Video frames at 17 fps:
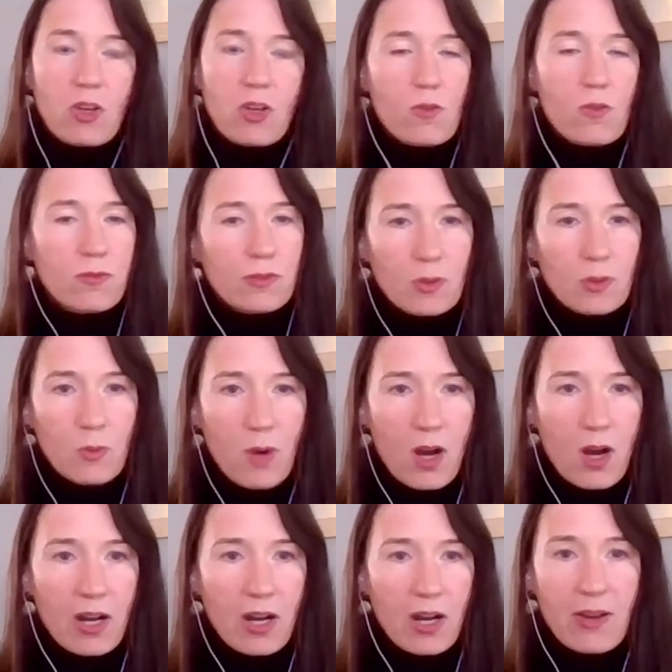go for a
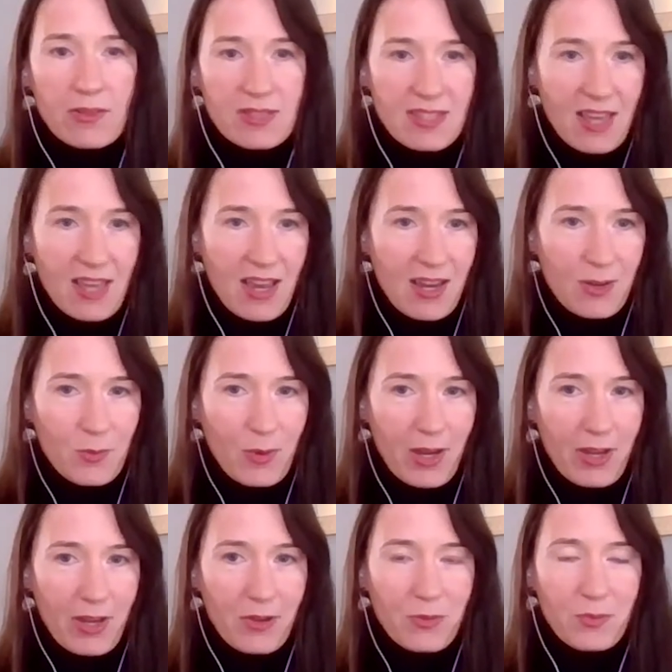walk outside
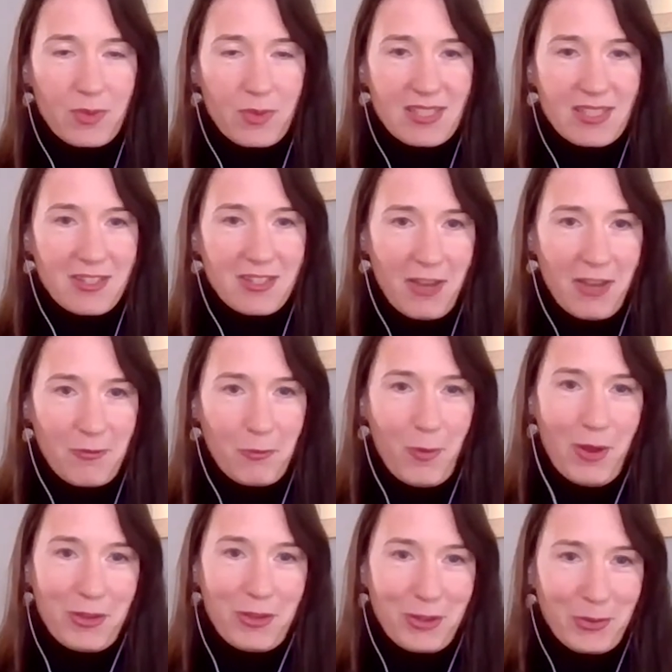while we still have
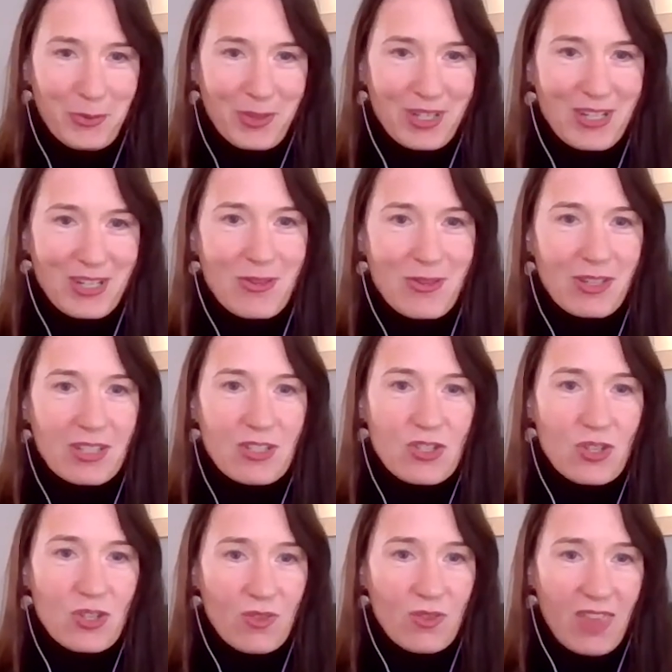weather where you can do